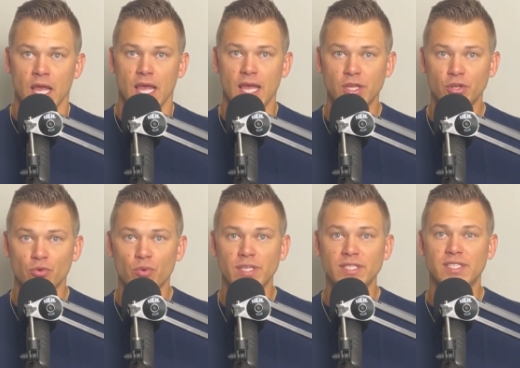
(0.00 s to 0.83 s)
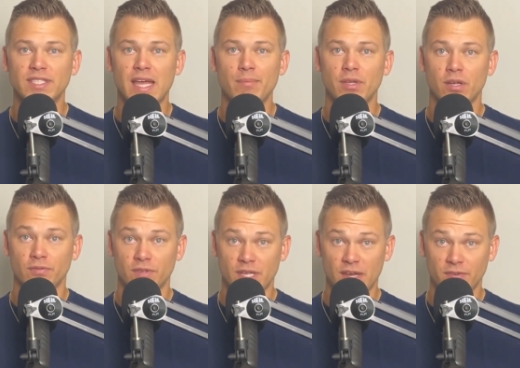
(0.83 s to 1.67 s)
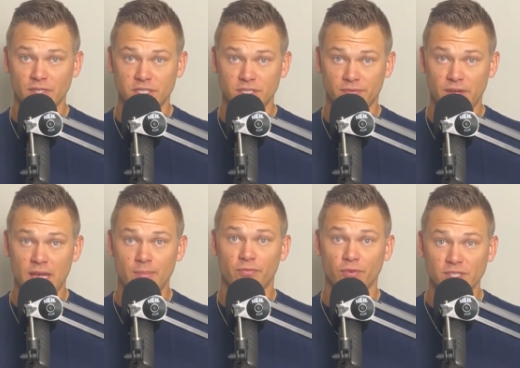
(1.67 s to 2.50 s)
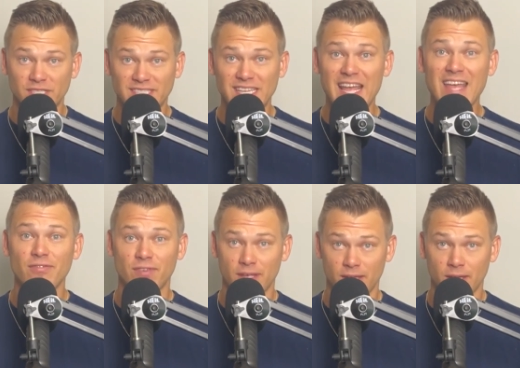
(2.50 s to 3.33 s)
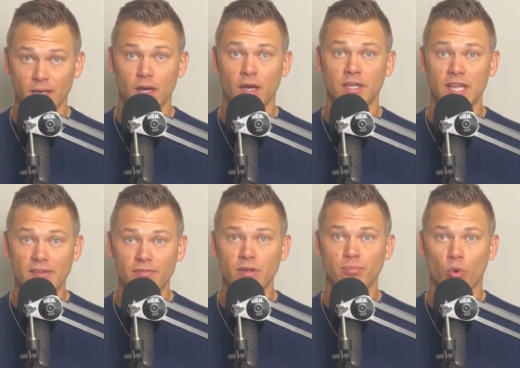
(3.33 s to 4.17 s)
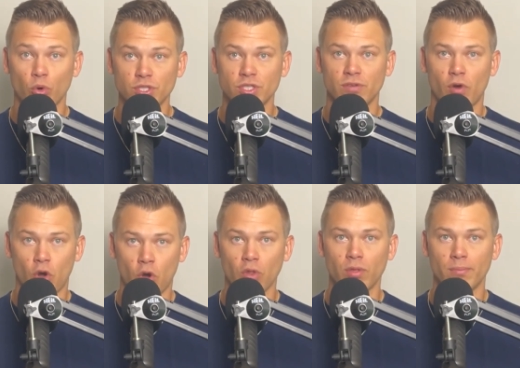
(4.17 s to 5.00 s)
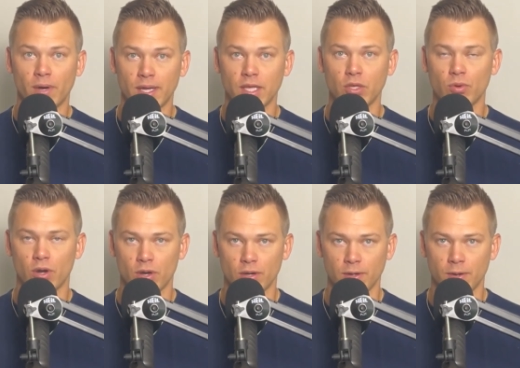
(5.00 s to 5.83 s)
In your written statement of the definite chief aim for saving a definite portion of all the money you earn.